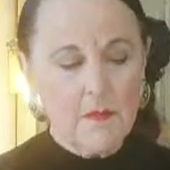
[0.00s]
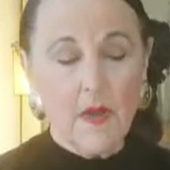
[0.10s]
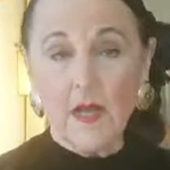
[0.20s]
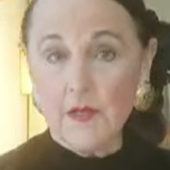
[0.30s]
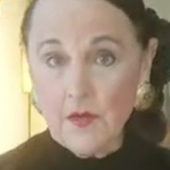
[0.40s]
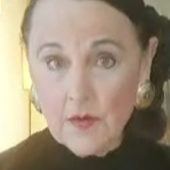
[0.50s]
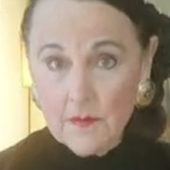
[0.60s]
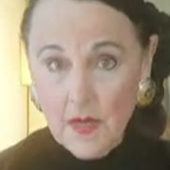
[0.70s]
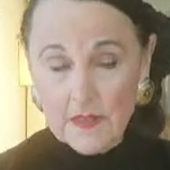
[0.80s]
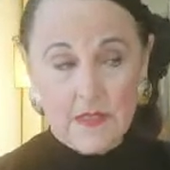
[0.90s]
Mine are
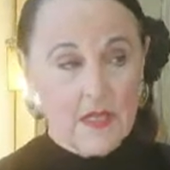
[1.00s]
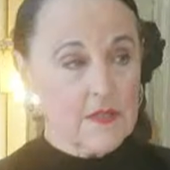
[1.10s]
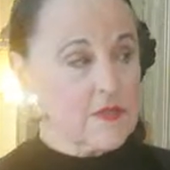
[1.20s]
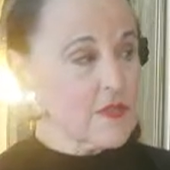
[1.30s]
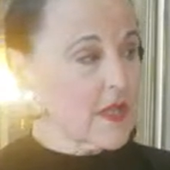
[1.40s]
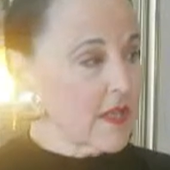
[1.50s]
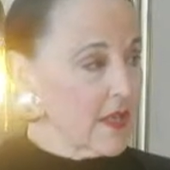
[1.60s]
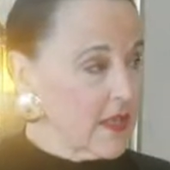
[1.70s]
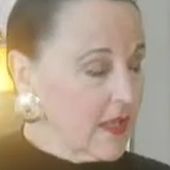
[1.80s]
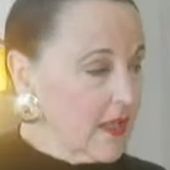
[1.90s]
Mondays
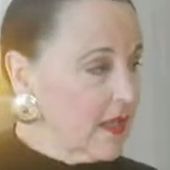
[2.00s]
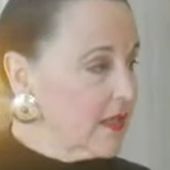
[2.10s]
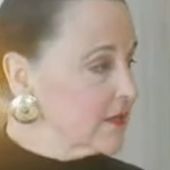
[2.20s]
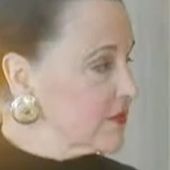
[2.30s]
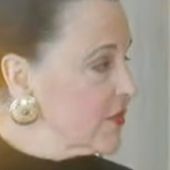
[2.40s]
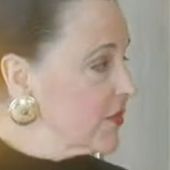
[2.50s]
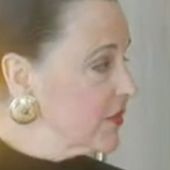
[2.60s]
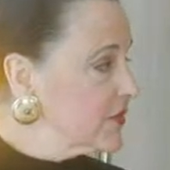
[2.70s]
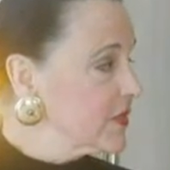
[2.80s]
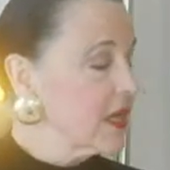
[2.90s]
and
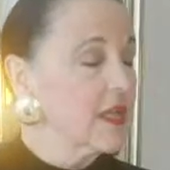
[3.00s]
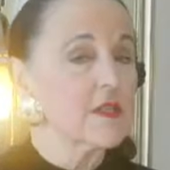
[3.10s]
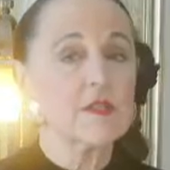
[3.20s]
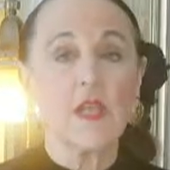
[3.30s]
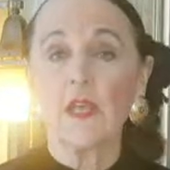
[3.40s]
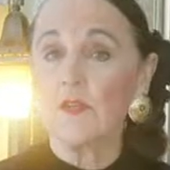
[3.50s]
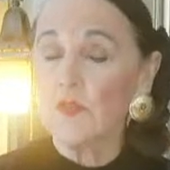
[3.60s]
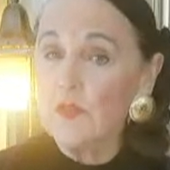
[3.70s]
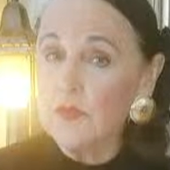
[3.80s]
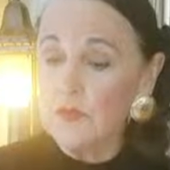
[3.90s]
Thursdays at
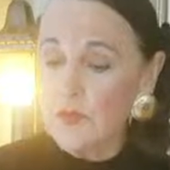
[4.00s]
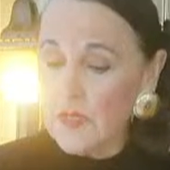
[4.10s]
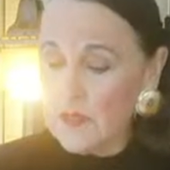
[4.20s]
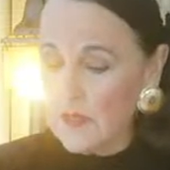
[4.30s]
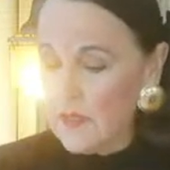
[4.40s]
noon.